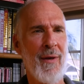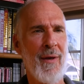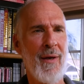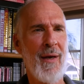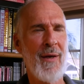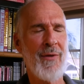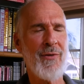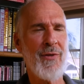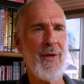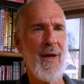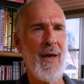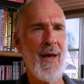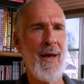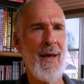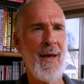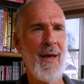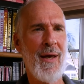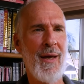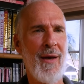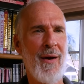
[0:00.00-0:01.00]
it's
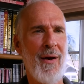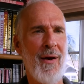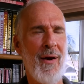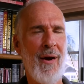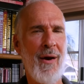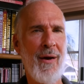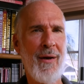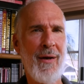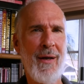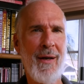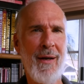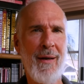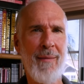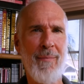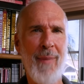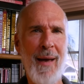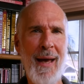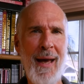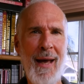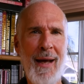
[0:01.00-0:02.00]
a
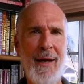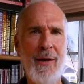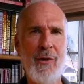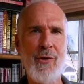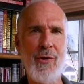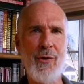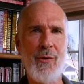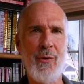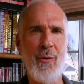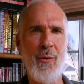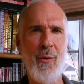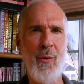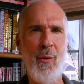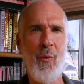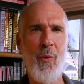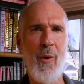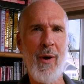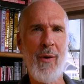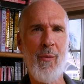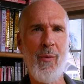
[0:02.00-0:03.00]
hearkening back to
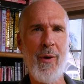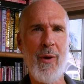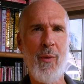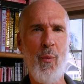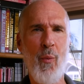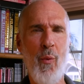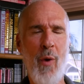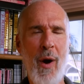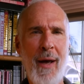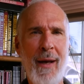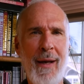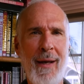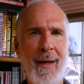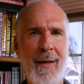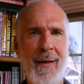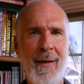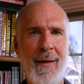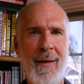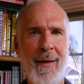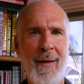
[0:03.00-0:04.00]
what we
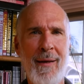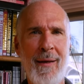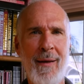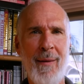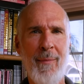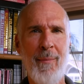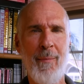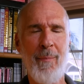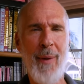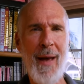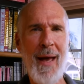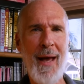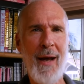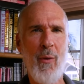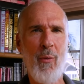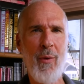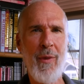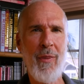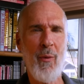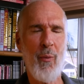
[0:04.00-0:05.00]
wanted
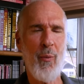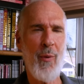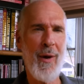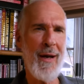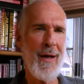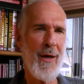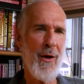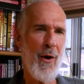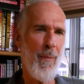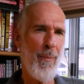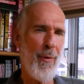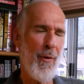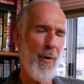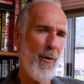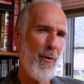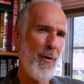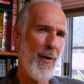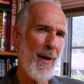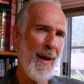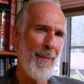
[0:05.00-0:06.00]
back when the radio
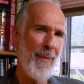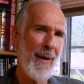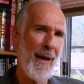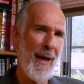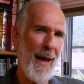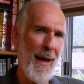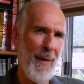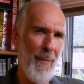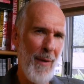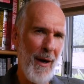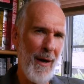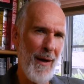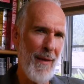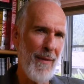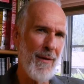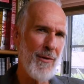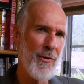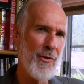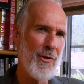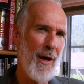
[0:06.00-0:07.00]
program came on
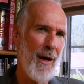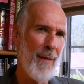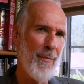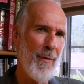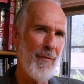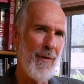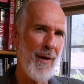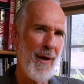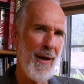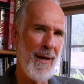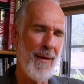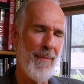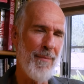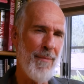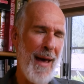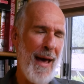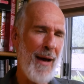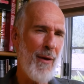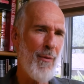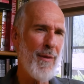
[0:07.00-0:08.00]
at this time of night,
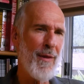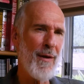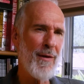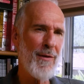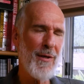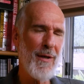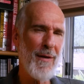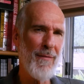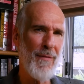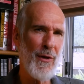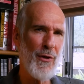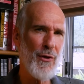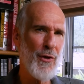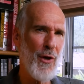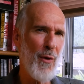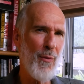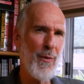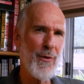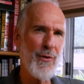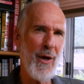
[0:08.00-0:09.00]
back when the TV
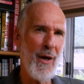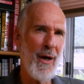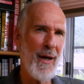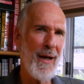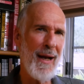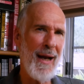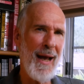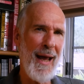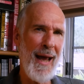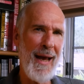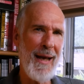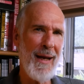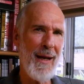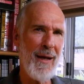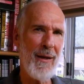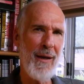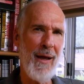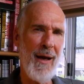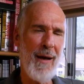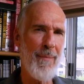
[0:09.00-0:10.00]
show was on at 8
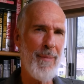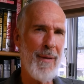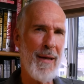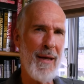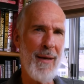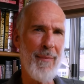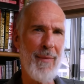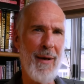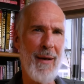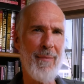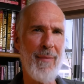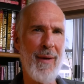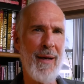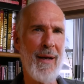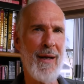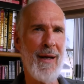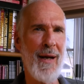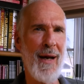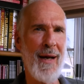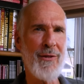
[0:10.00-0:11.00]
o'clock p.m. on
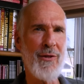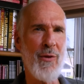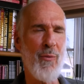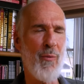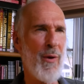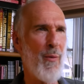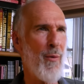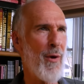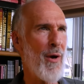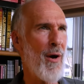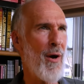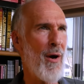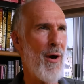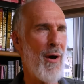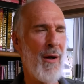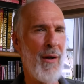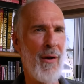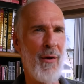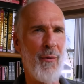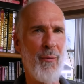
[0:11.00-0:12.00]
Monday nights, and we would all